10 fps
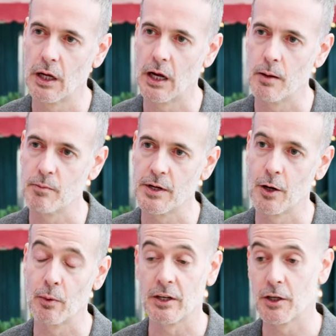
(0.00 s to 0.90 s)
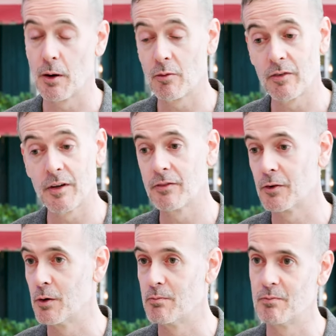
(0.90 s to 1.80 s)
You know, we can do everything
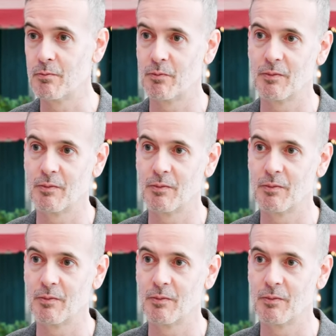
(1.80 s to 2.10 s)
from,